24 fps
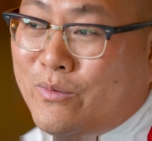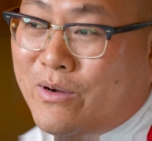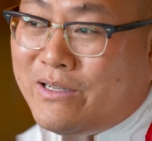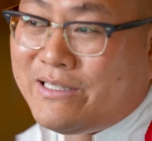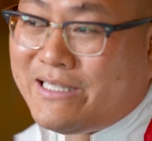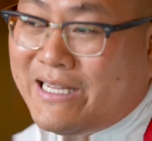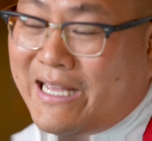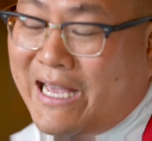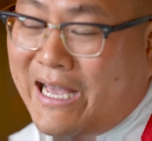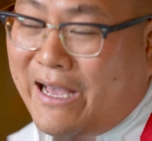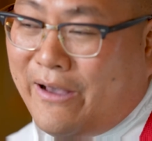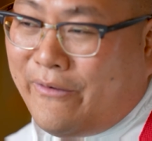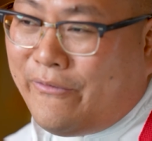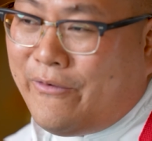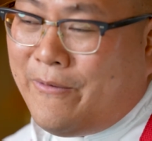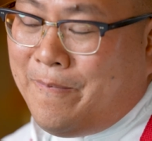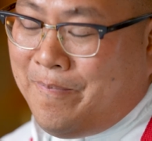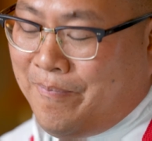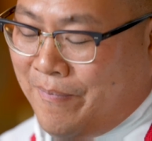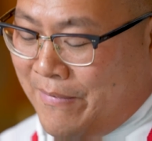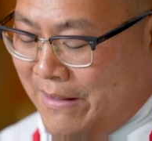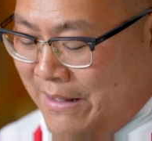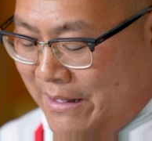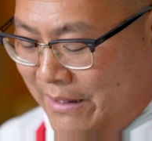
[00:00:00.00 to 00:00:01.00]
want to have?
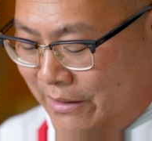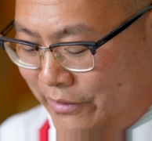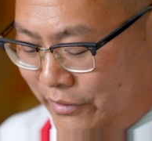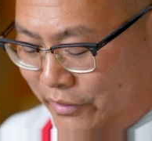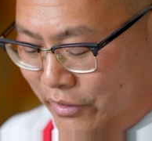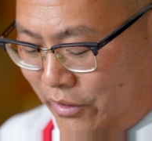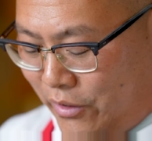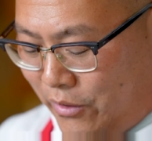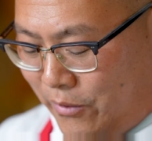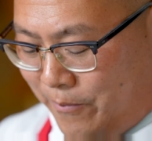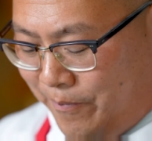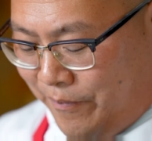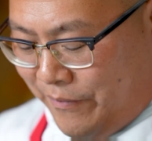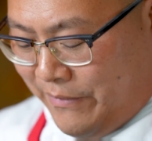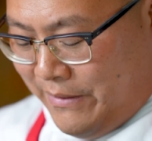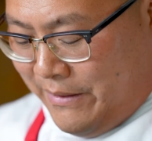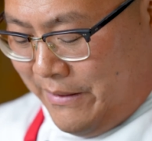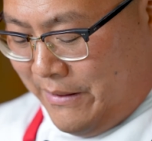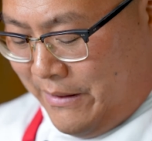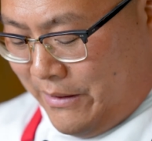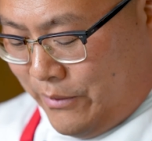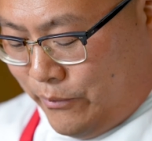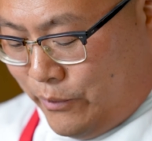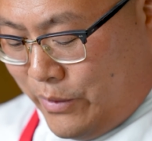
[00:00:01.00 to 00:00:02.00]
So
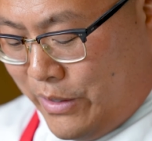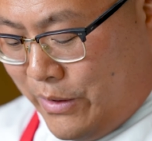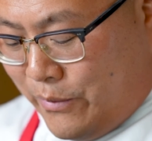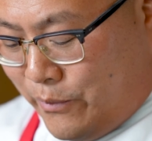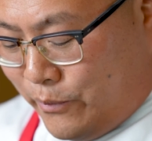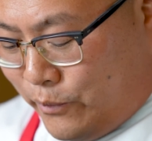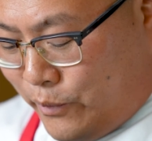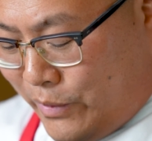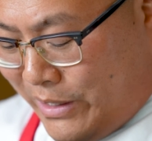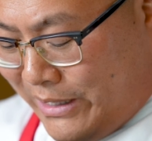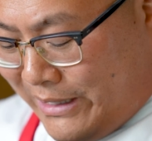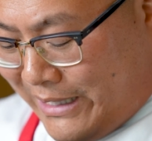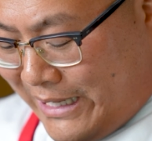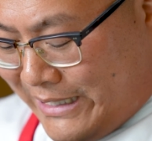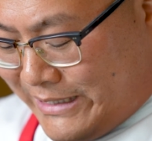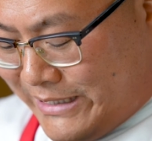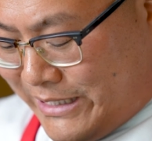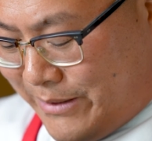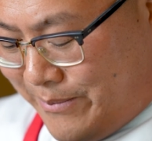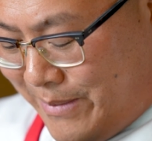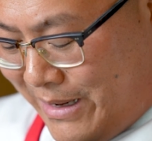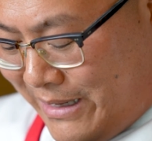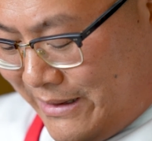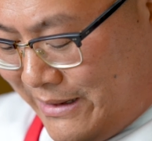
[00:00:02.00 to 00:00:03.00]
we like
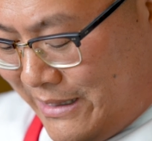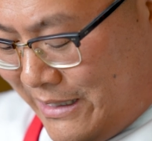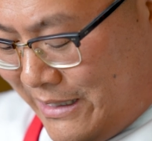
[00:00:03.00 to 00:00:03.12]
to make